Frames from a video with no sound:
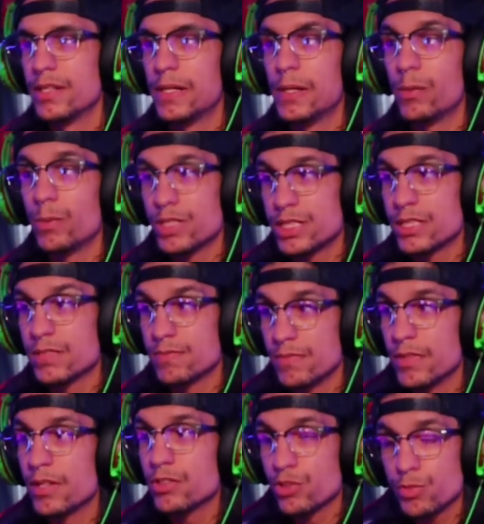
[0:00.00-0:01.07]
which is,
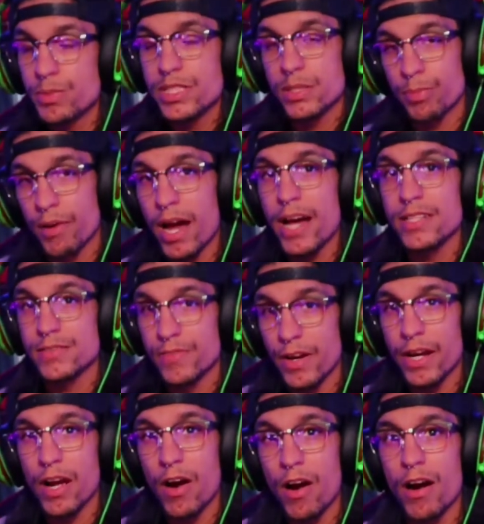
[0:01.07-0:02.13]
you'd be surprised,
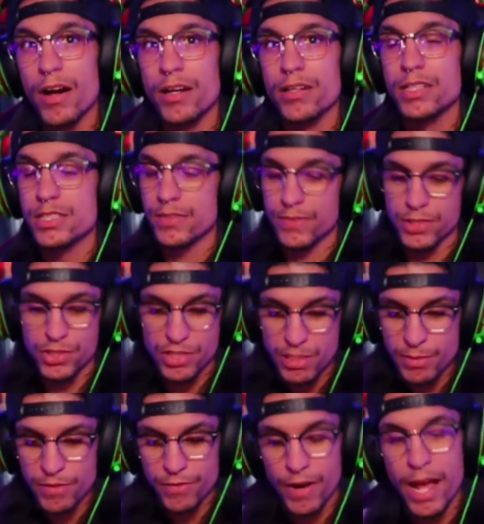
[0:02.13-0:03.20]
very hard. Because if you're
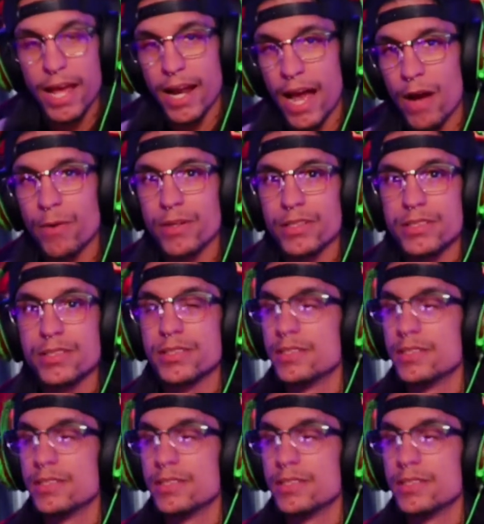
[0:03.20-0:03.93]
streaming for 8 hours,